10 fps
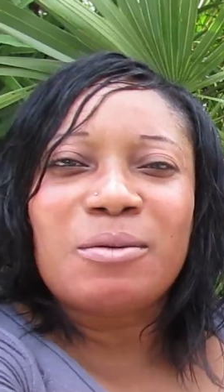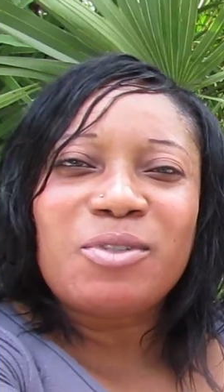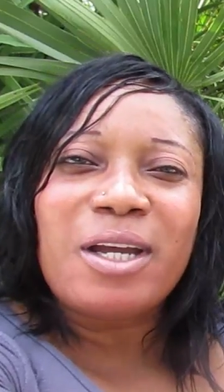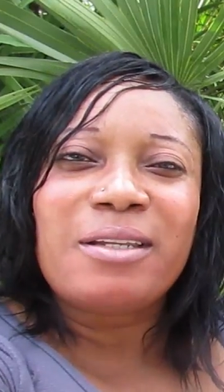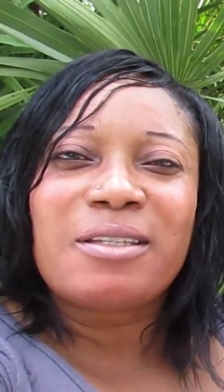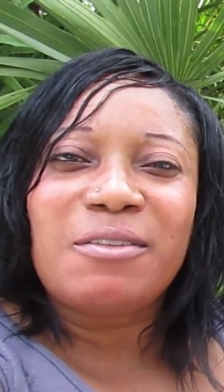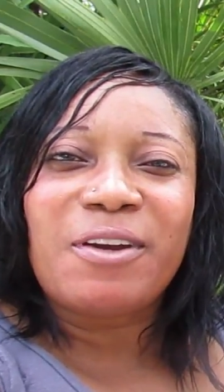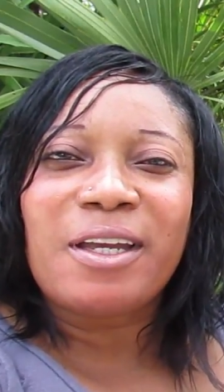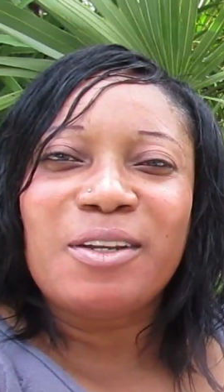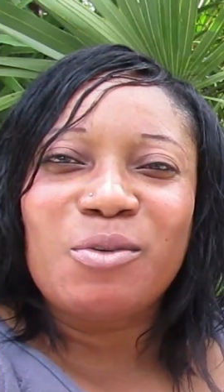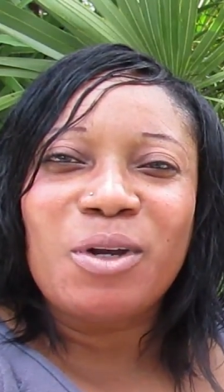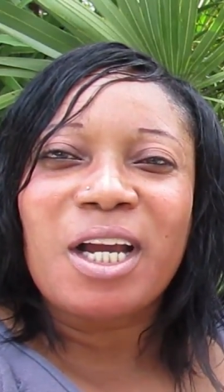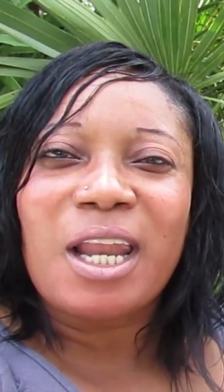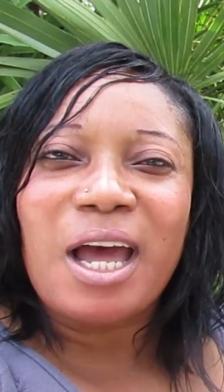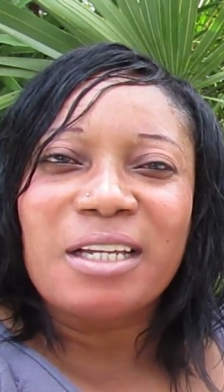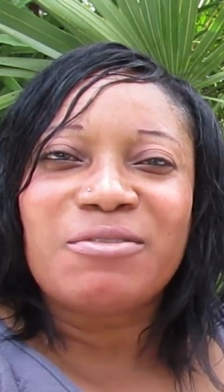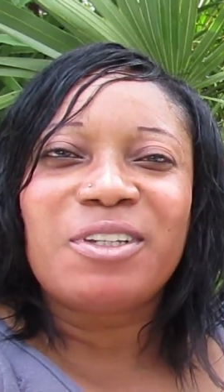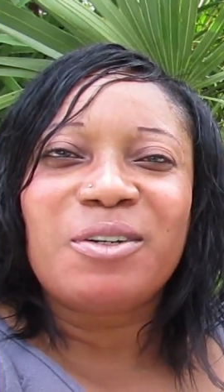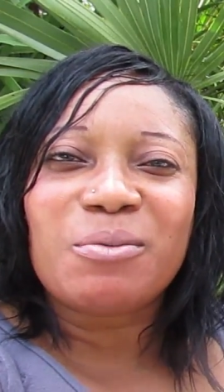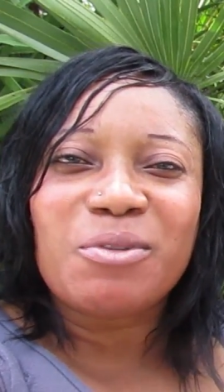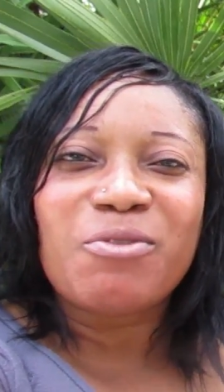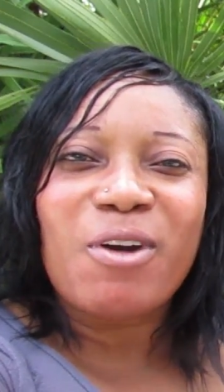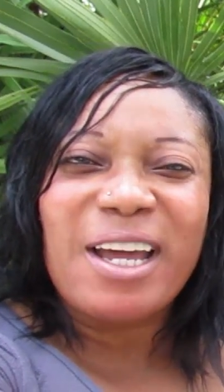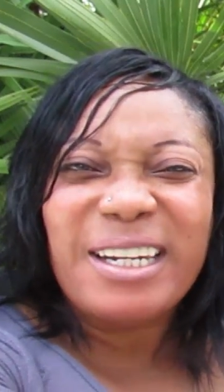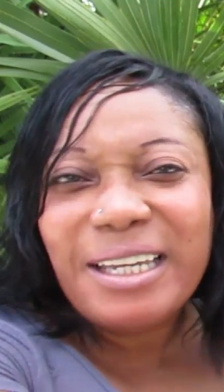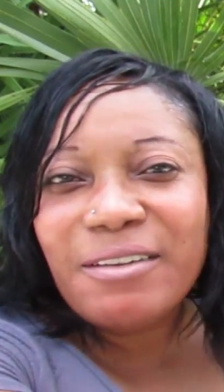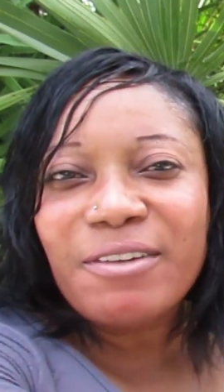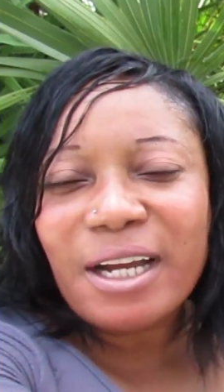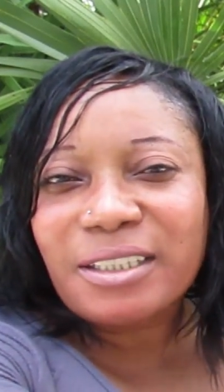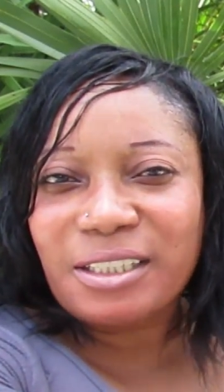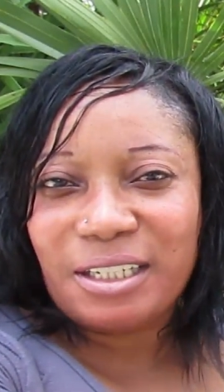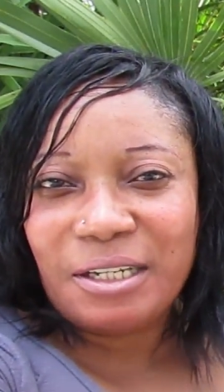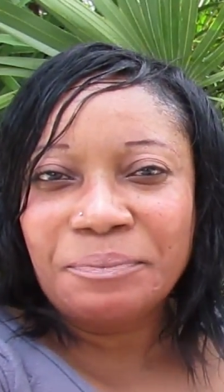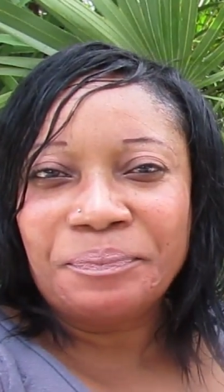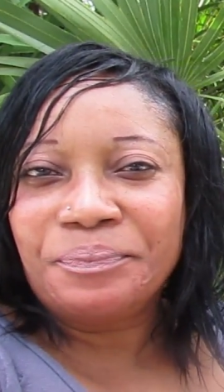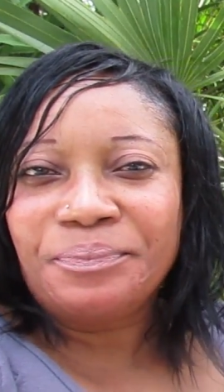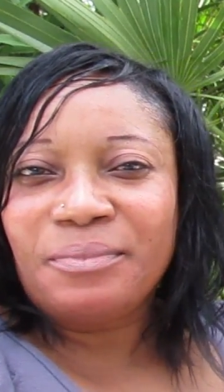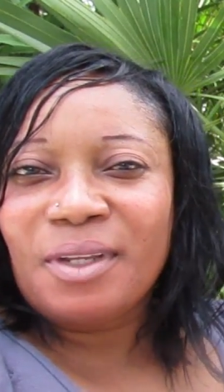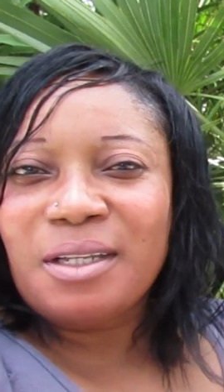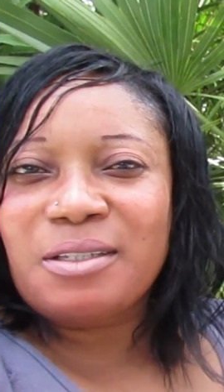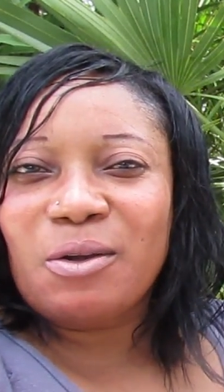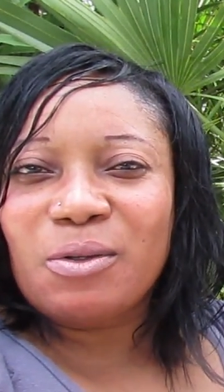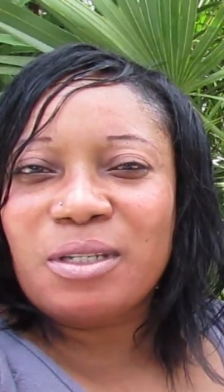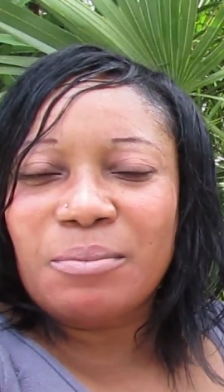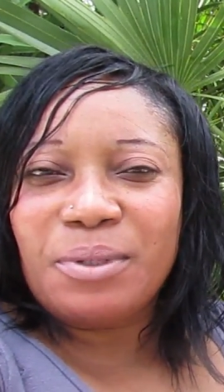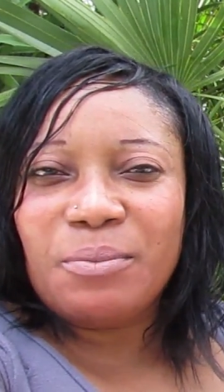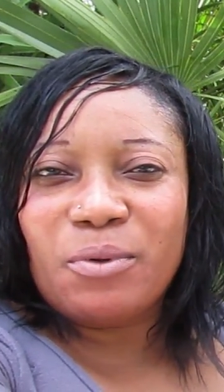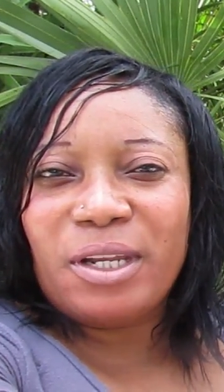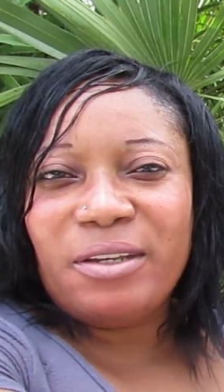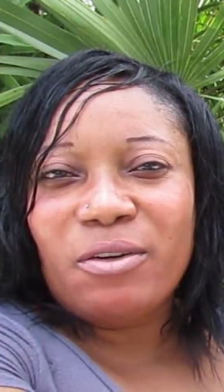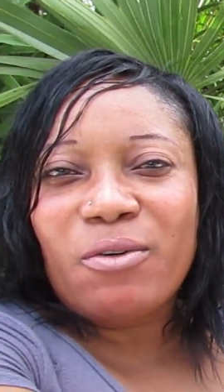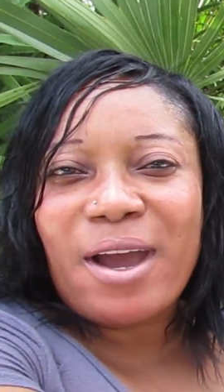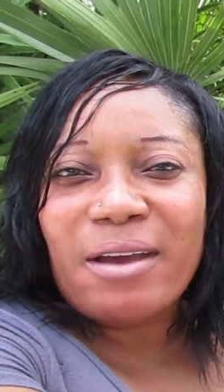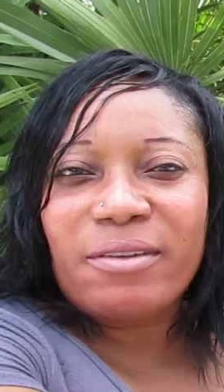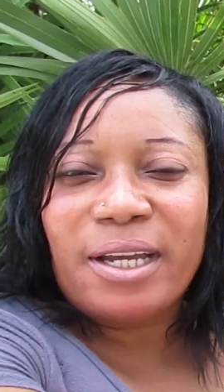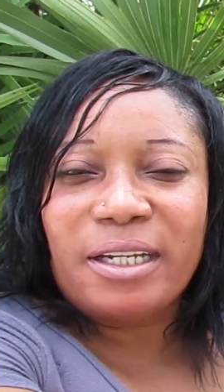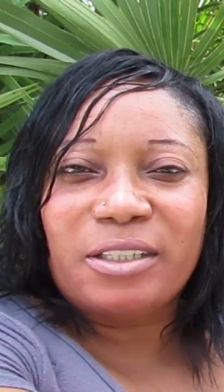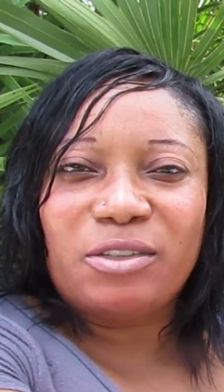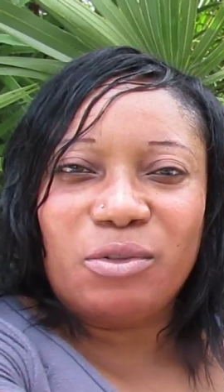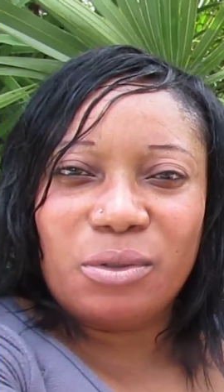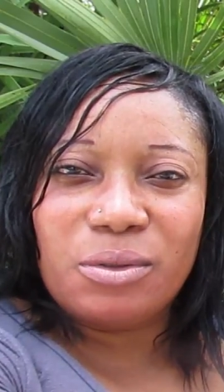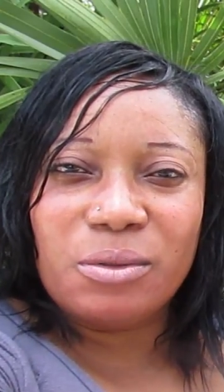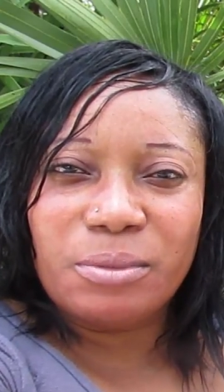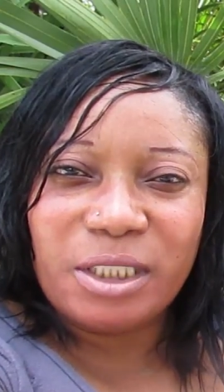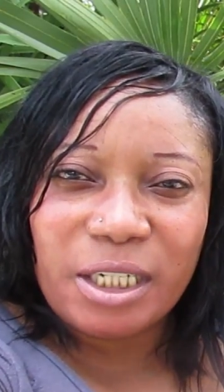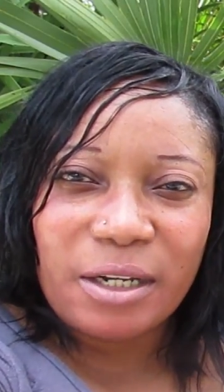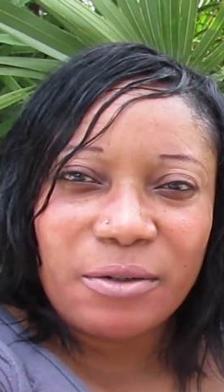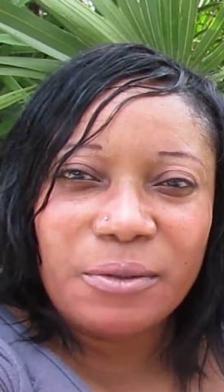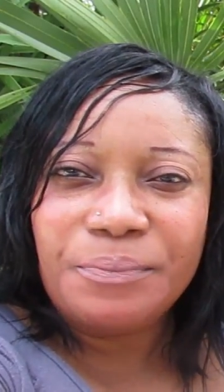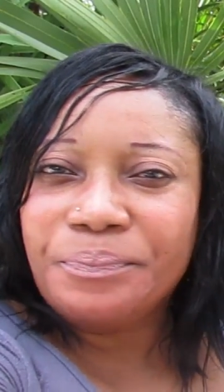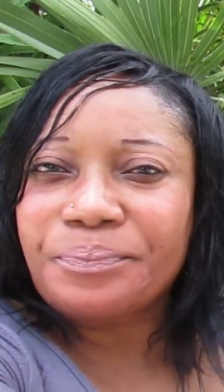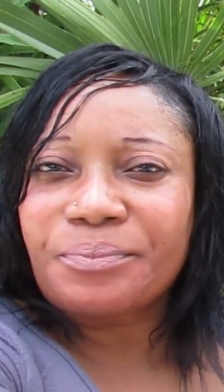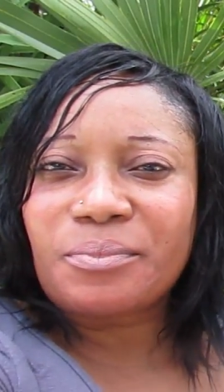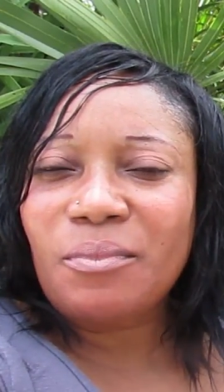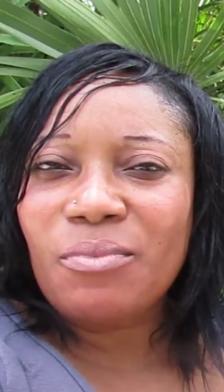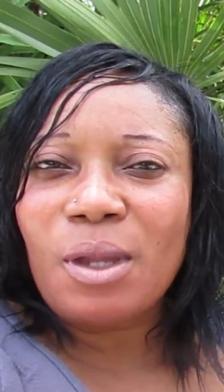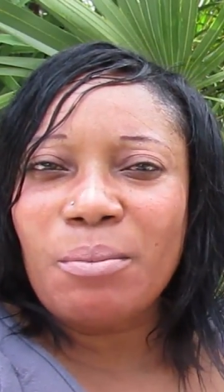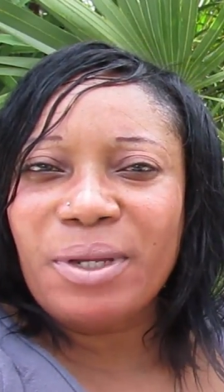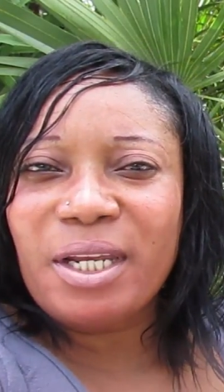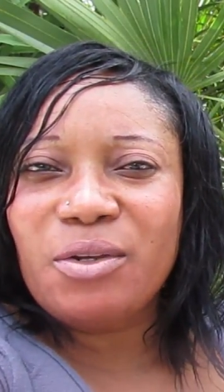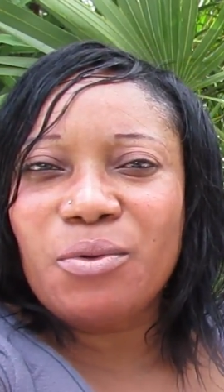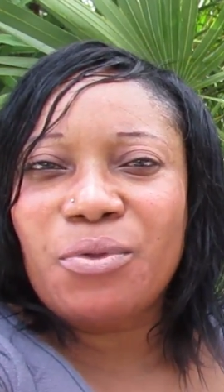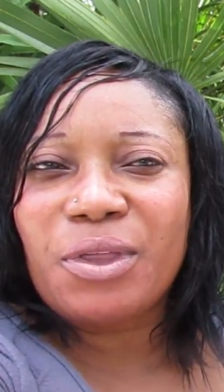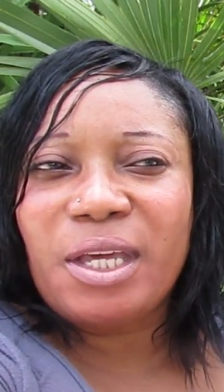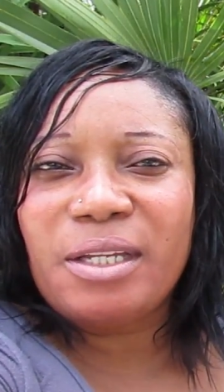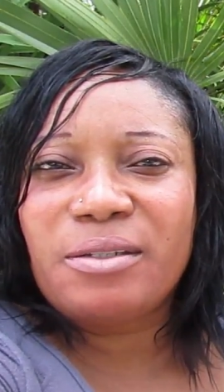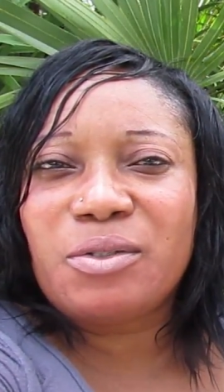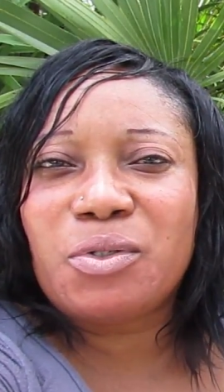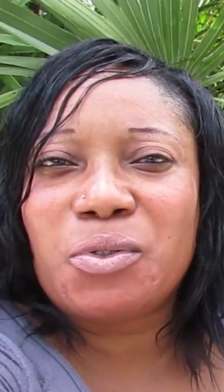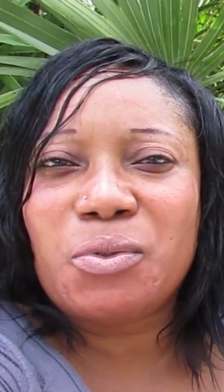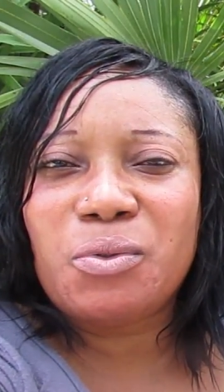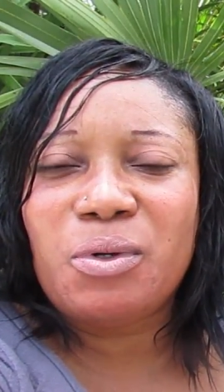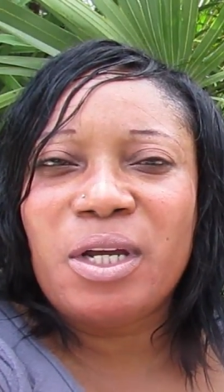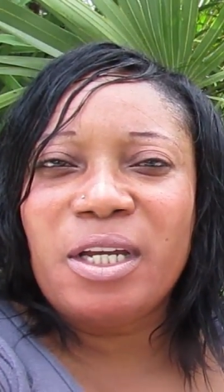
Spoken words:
I'm trying to see if I can do a collage video before I leave, actually. So some people, they don't have like a YouTube channel, but they do things to